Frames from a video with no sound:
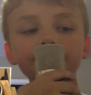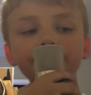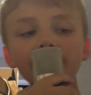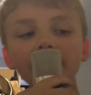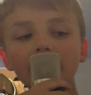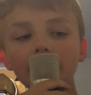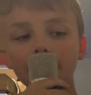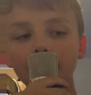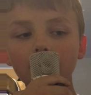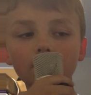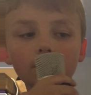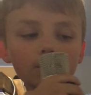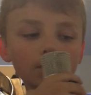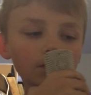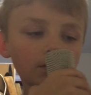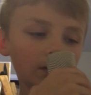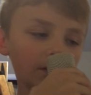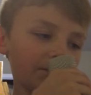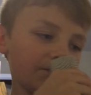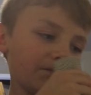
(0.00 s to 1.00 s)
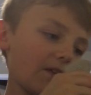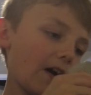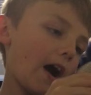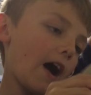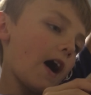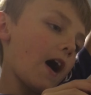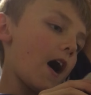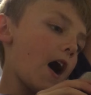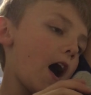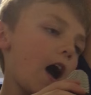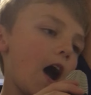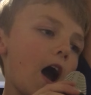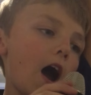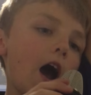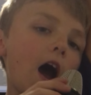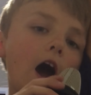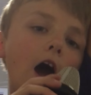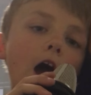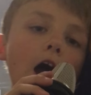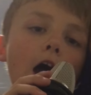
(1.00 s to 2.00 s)
Baby, you're a
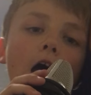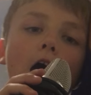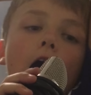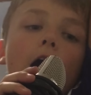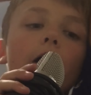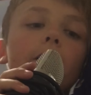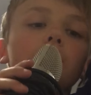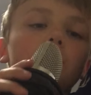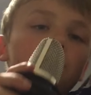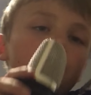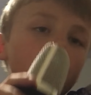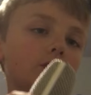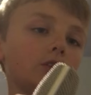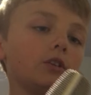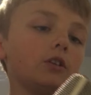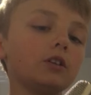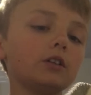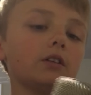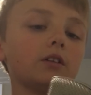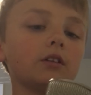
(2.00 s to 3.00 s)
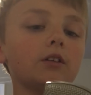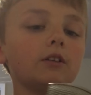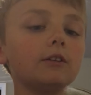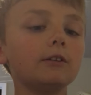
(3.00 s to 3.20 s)
firework.